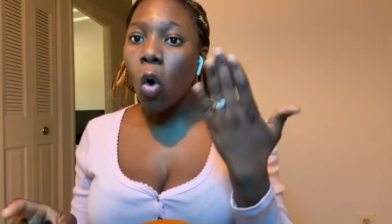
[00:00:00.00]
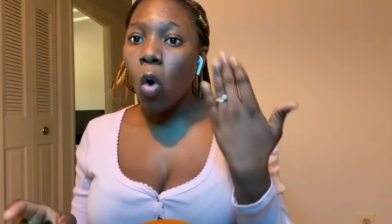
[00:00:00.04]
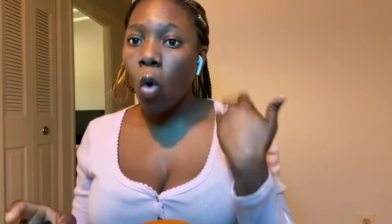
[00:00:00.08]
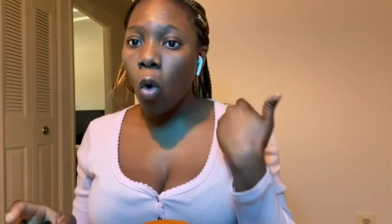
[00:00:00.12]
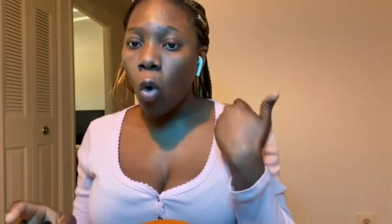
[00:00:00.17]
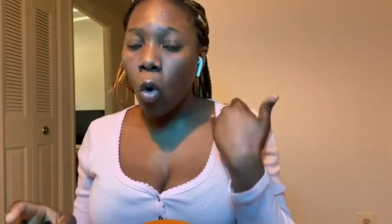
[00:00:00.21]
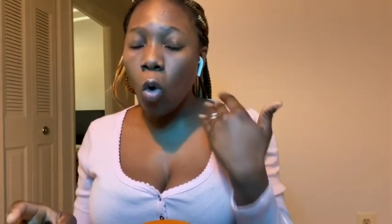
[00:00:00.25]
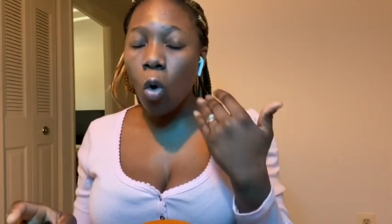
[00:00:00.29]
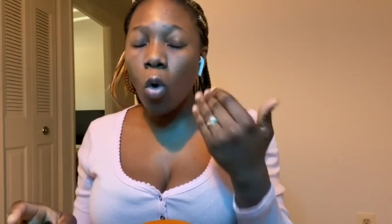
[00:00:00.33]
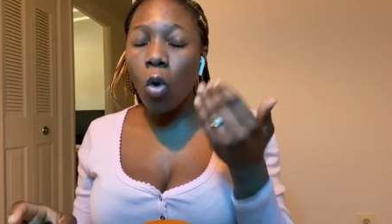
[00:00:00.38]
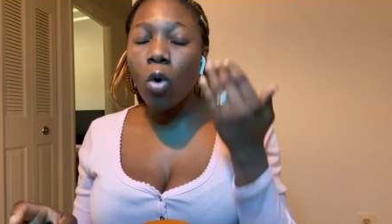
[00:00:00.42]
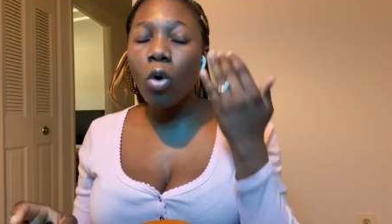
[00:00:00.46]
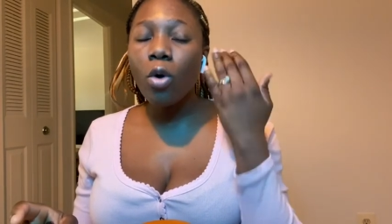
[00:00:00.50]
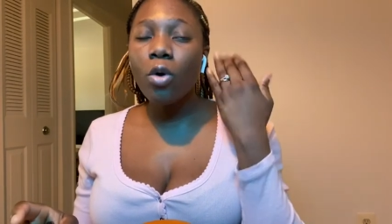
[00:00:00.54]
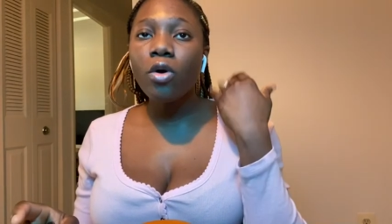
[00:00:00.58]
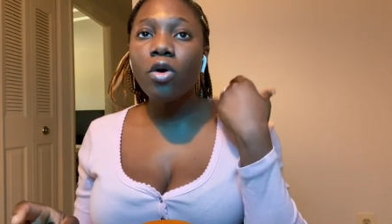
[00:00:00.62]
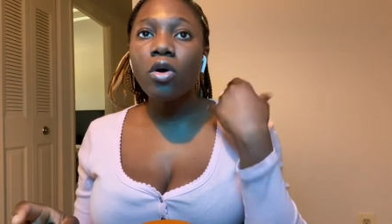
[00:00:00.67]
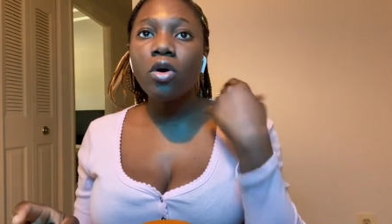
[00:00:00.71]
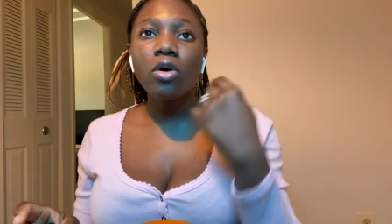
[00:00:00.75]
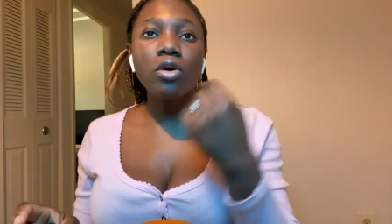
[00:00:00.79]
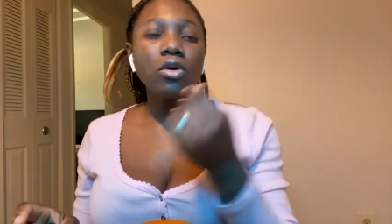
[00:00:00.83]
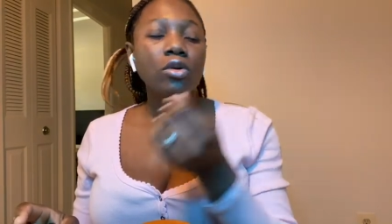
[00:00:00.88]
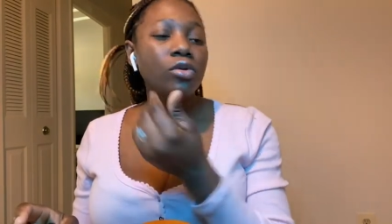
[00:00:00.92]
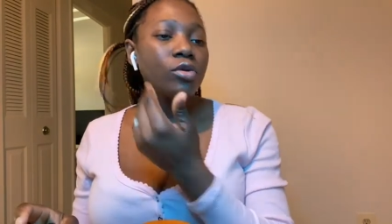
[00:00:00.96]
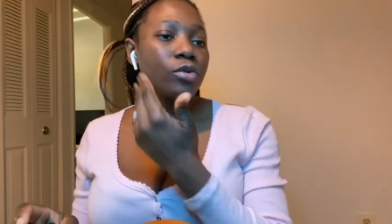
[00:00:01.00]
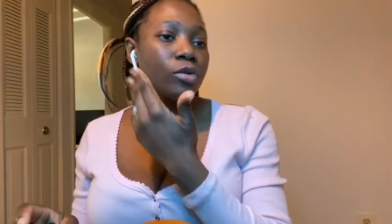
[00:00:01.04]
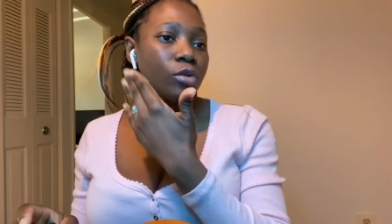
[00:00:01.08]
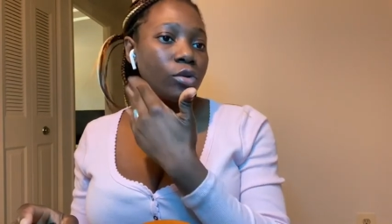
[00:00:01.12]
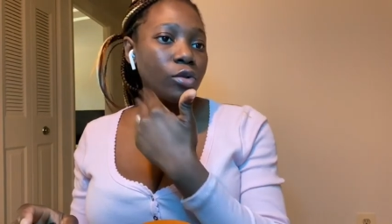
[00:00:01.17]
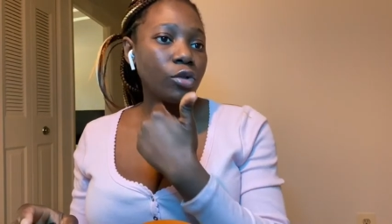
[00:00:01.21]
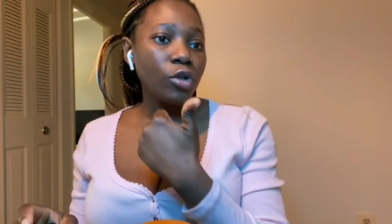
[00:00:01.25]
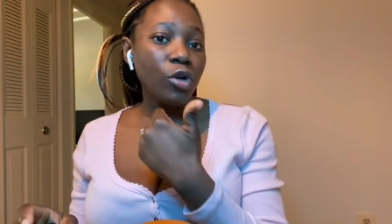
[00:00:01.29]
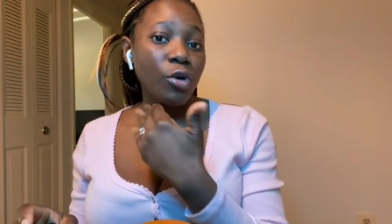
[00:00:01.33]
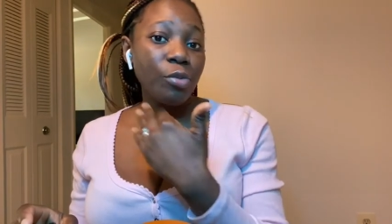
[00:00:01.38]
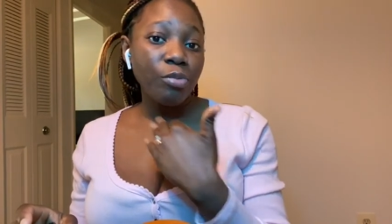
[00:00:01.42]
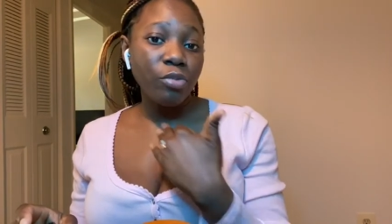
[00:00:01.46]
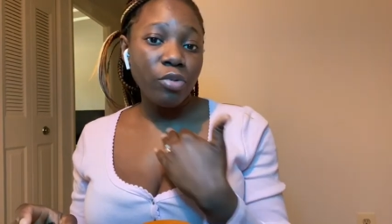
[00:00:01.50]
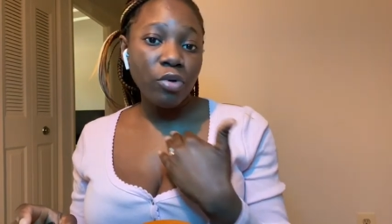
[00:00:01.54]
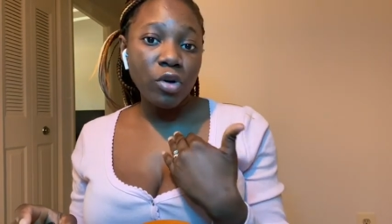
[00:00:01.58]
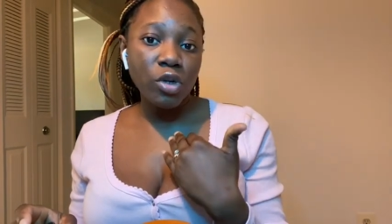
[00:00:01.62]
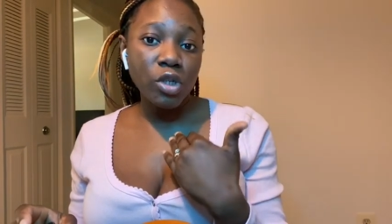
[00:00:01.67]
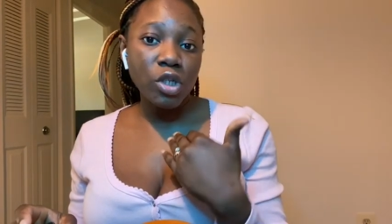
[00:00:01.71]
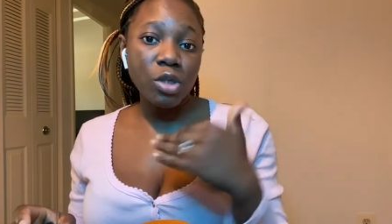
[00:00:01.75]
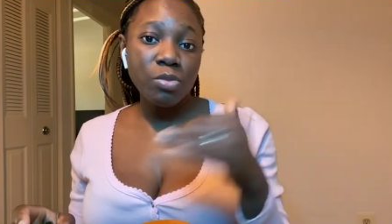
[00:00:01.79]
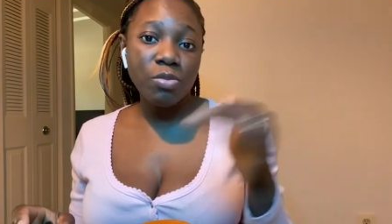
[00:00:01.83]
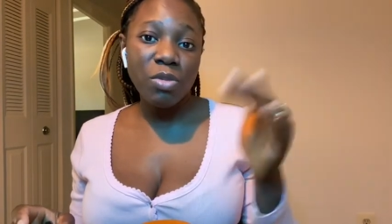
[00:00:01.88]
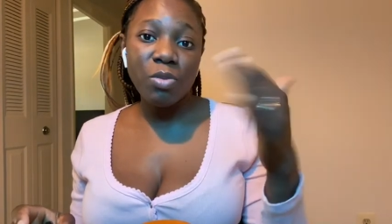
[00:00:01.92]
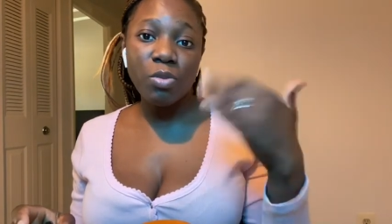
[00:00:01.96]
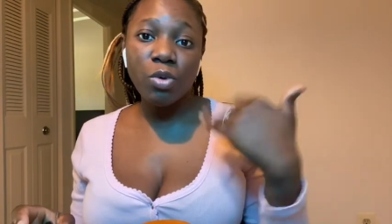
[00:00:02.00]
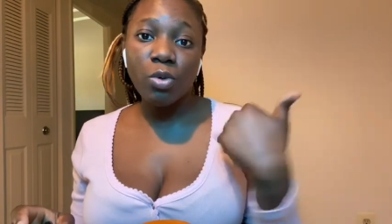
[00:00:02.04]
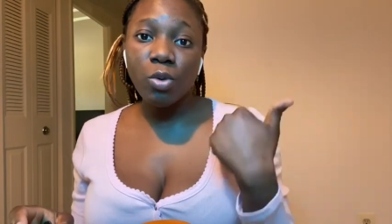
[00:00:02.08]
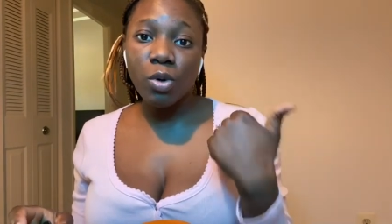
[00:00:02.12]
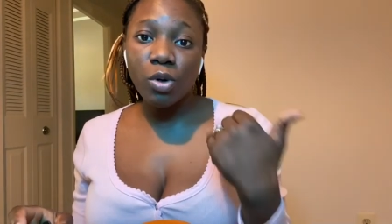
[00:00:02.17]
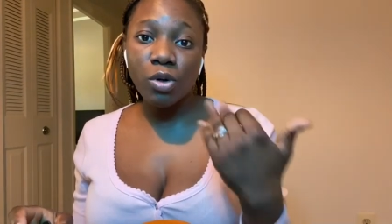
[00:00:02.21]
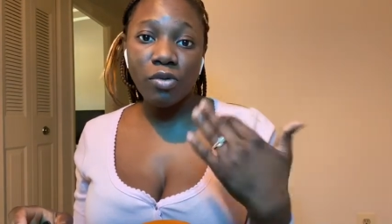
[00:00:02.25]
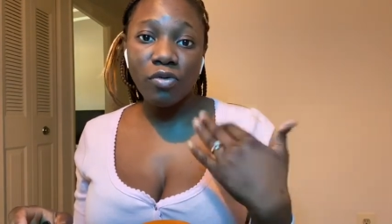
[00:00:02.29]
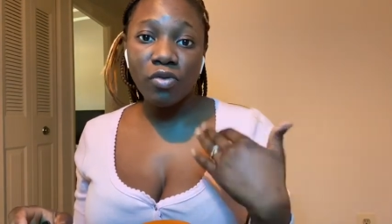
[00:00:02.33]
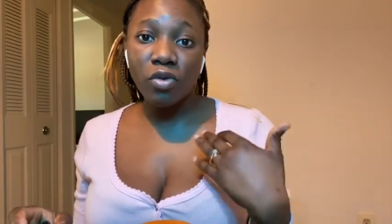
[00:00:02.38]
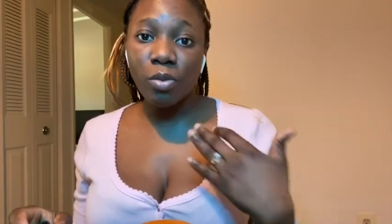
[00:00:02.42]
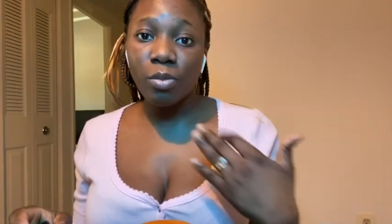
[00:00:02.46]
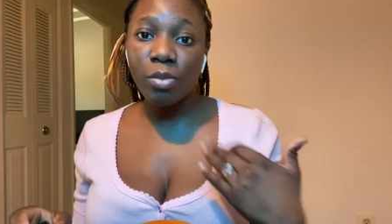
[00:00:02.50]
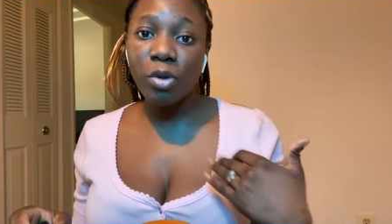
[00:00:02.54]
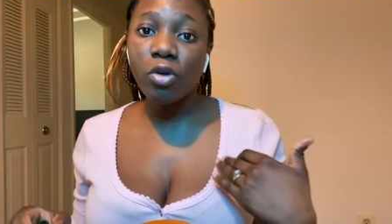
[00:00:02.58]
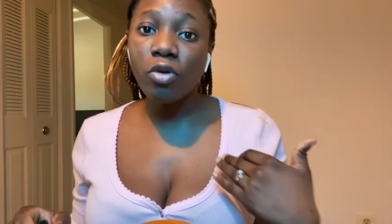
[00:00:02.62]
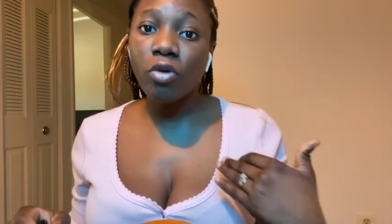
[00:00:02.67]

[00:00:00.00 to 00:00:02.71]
or your brush, maybe one of your